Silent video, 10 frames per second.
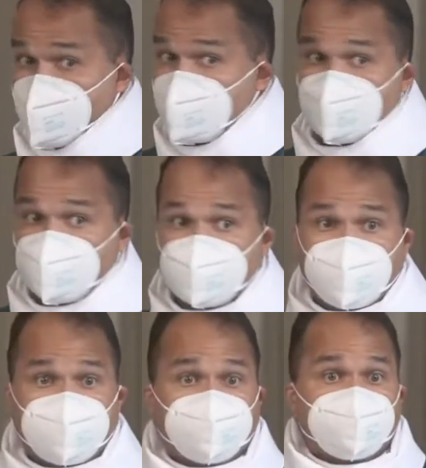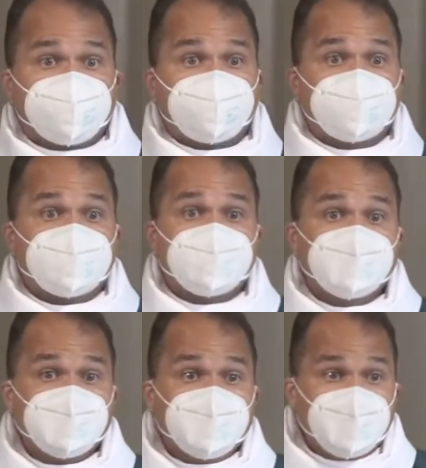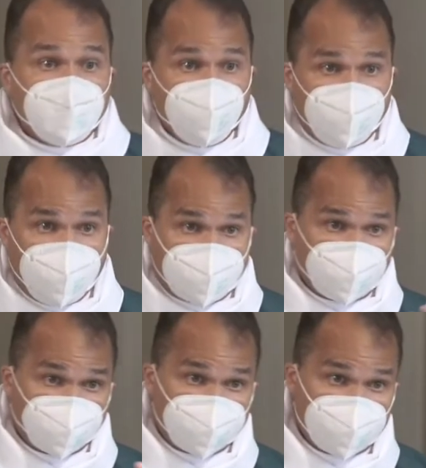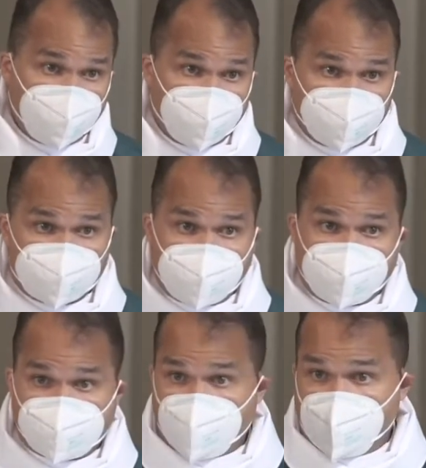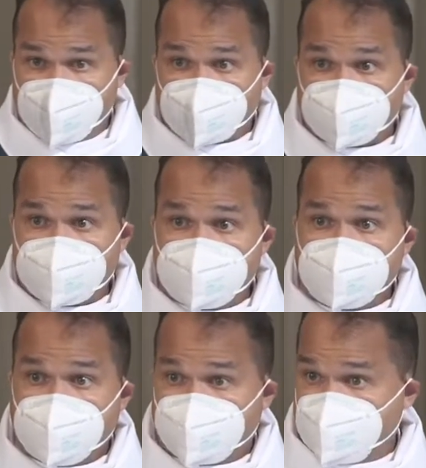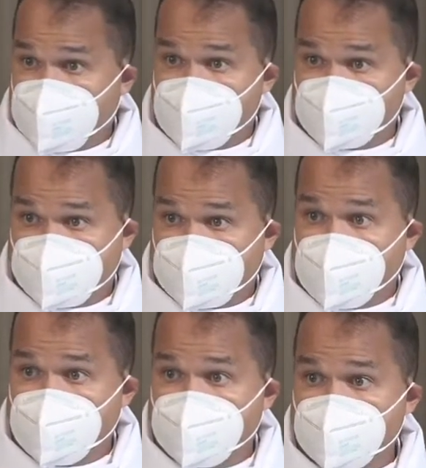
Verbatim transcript: reading, who, upon looking up in the tent, saw three guests outside,